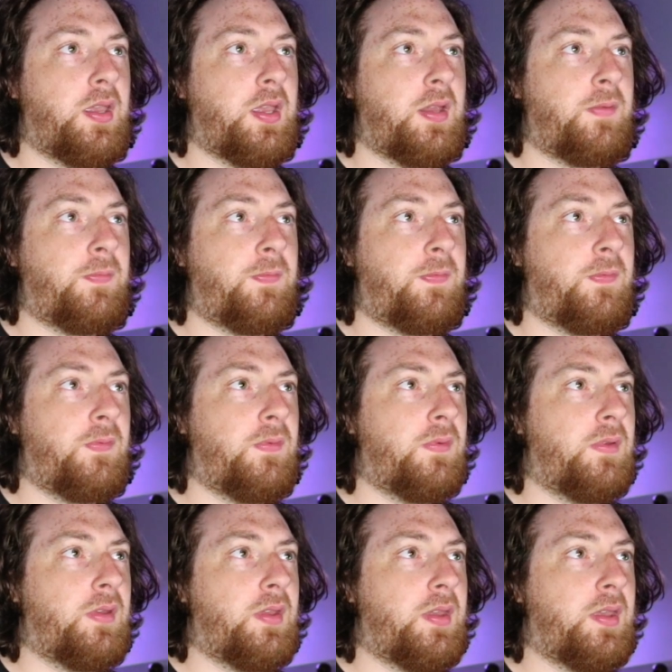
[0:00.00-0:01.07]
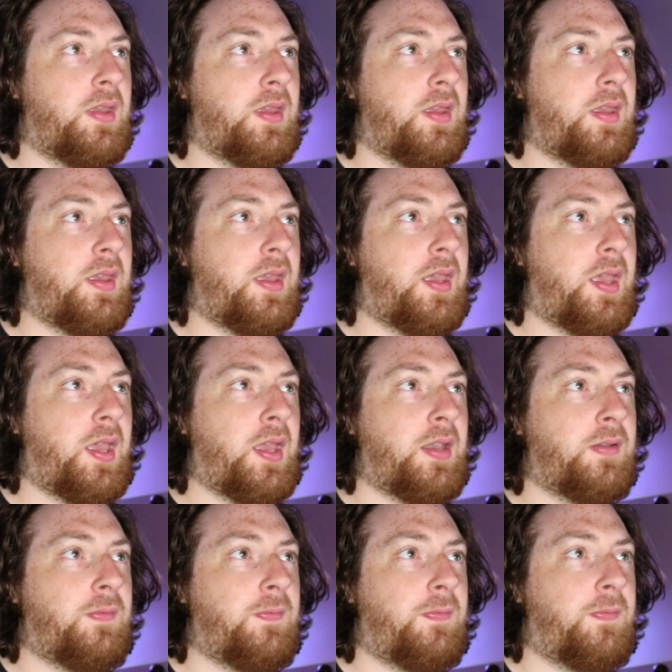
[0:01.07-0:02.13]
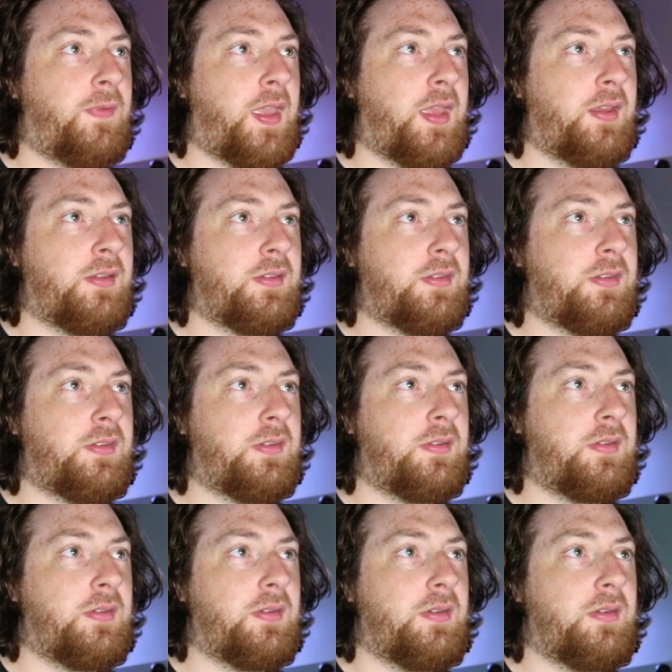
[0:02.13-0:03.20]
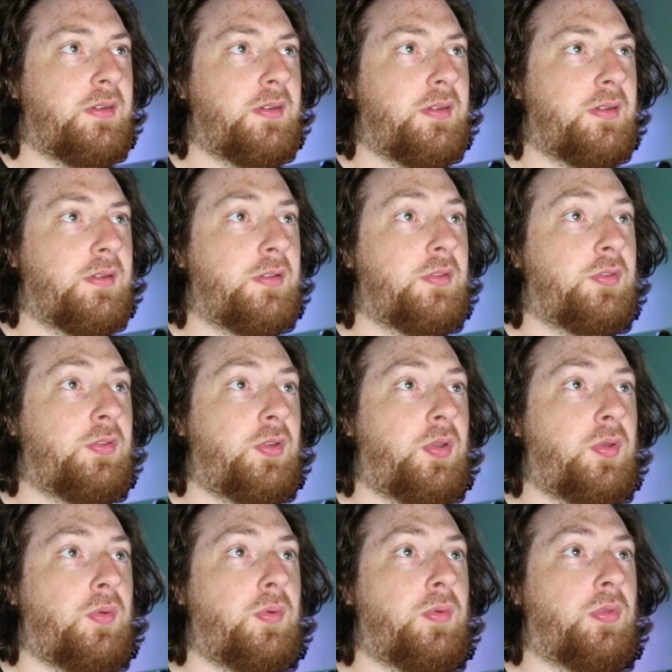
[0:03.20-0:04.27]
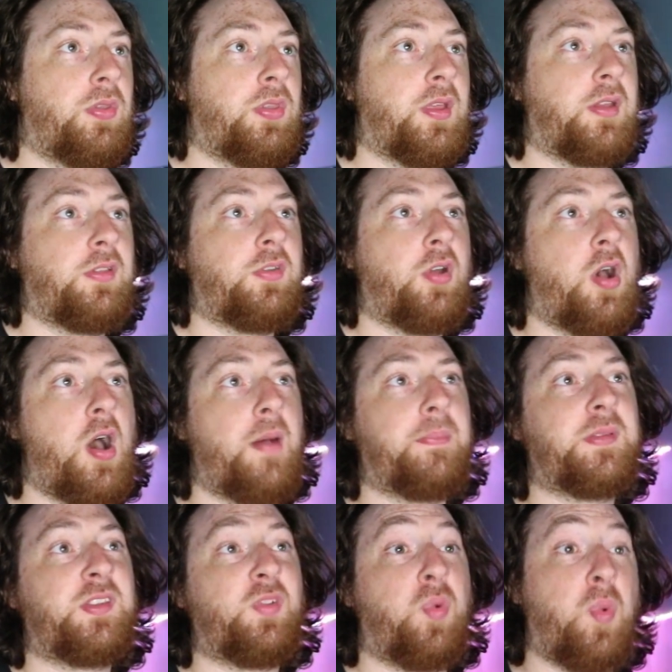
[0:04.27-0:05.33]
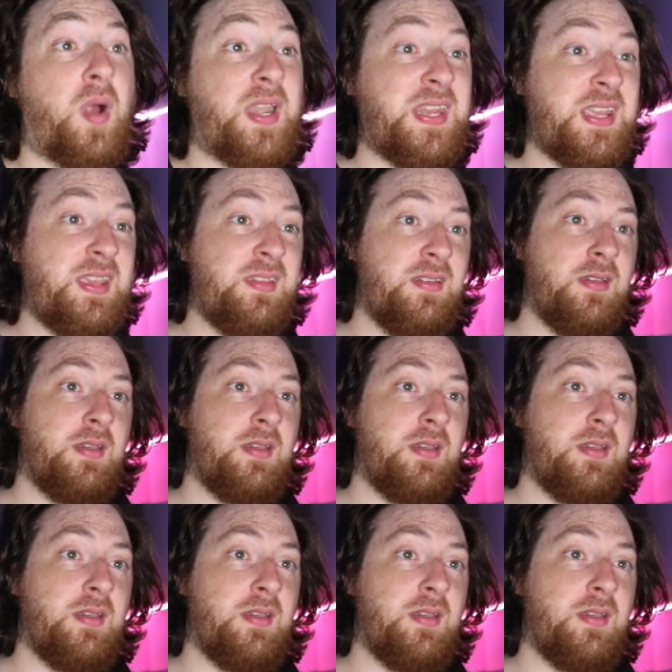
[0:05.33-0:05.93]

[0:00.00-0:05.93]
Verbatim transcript: advanced to the top 20.